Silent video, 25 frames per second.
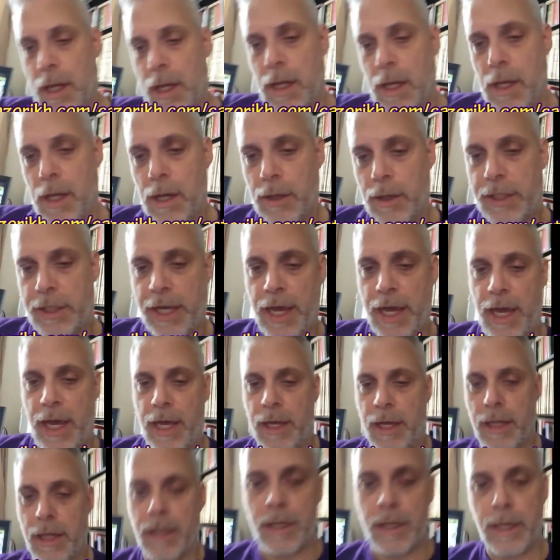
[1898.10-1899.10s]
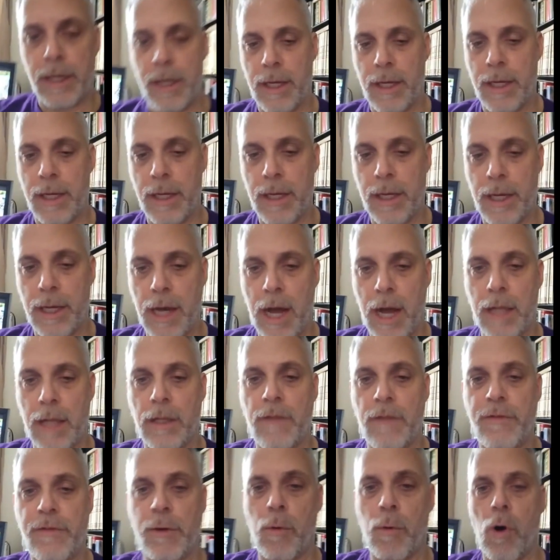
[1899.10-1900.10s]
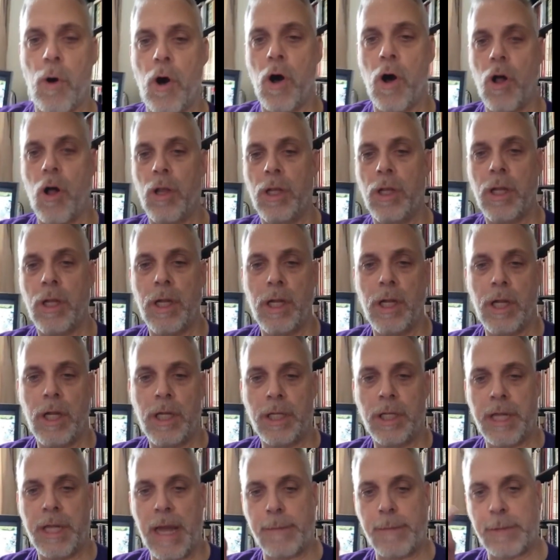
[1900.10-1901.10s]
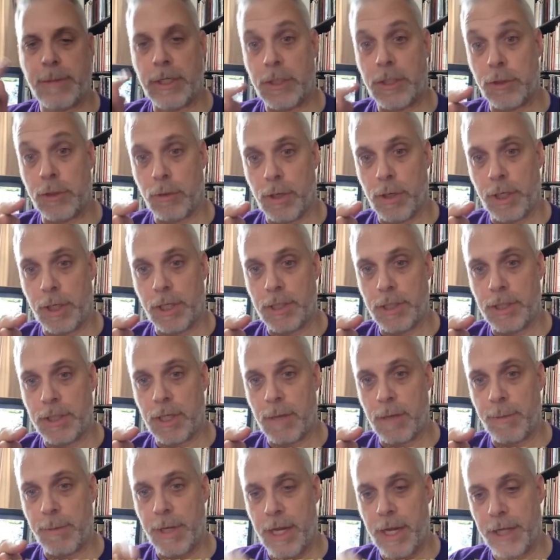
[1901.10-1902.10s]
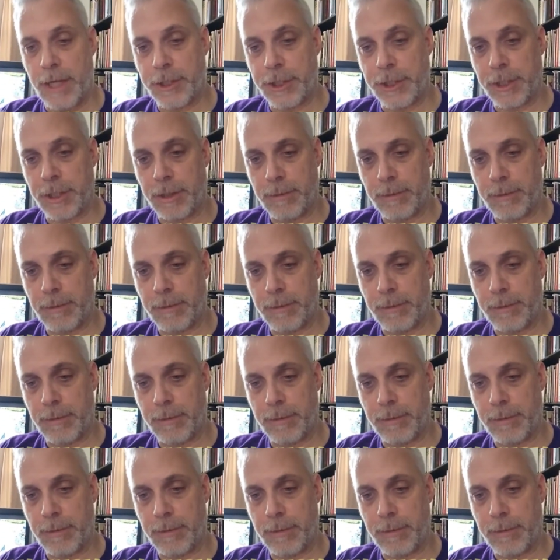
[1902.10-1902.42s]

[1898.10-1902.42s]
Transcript: Okay. I love you all. Captain Zorikh is coming at you.